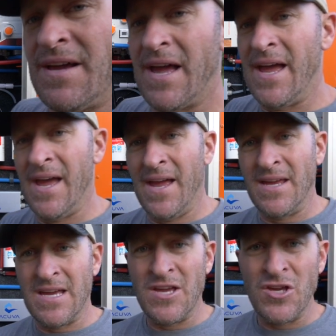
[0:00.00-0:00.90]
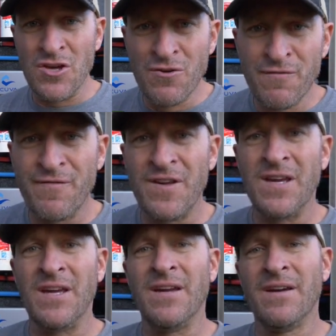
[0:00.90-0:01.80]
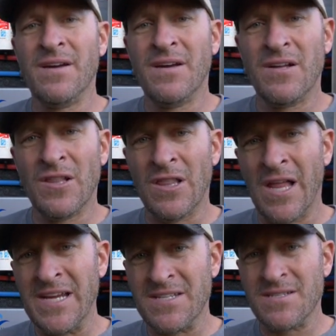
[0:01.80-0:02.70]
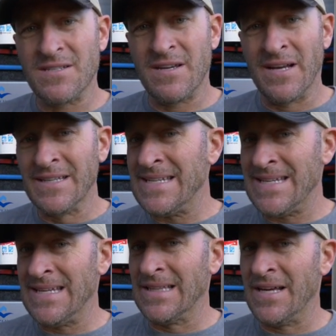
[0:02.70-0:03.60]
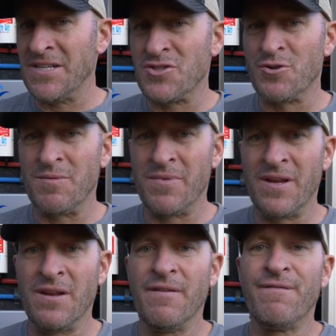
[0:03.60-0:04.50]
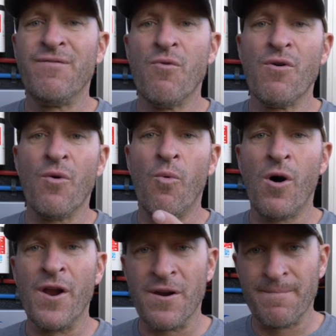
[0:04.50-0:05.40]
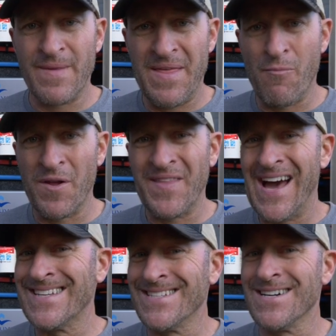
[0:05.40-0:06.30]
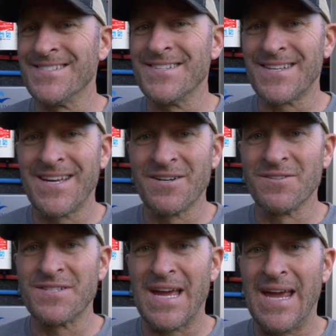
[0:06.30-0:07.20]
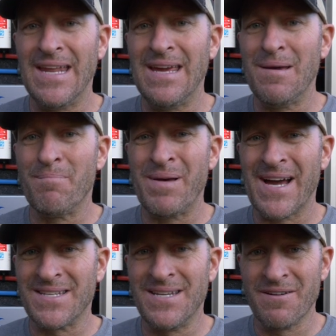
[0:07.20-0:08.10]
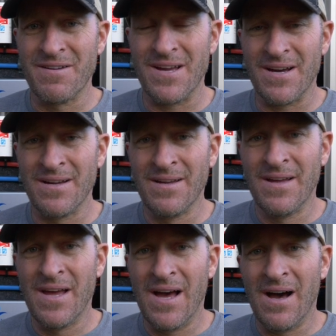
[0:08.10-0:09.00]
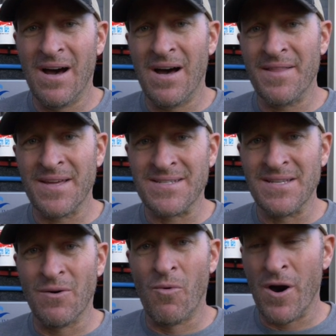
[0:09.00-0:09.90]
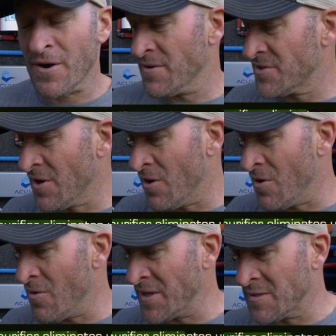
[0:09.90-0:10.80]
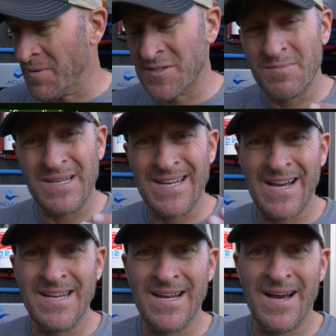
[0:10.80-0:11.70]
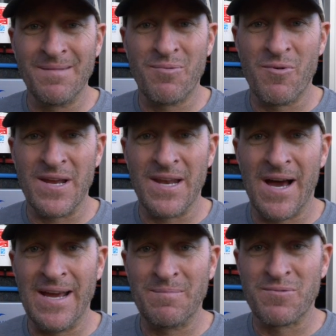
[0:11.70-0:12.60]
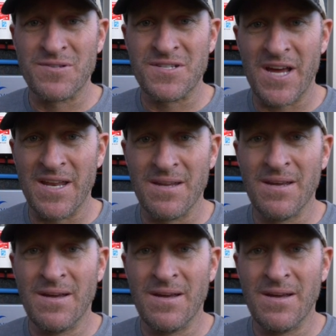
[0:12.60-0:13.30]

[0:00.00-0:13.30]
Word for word: a UV light, LED light treatment for the water. And what that does is kills any bacteria that's in the water. So it's supposed to be 99.9%